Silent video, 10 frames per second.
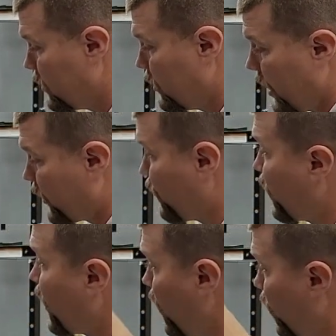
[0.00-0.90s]
I could
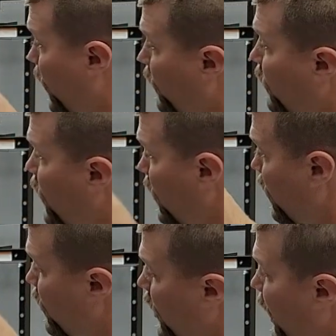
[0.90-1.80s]
figure out
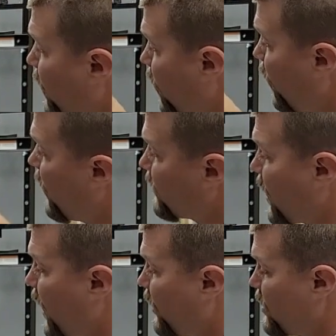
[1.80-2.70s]
I could go ahead and
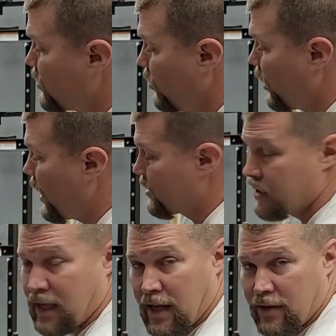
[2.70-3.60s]
tie these two lights
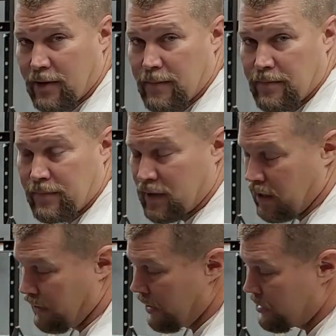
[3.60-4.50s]
together
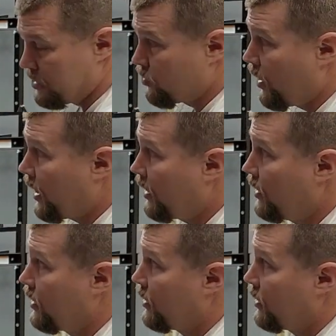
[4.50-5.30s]
and then just wait.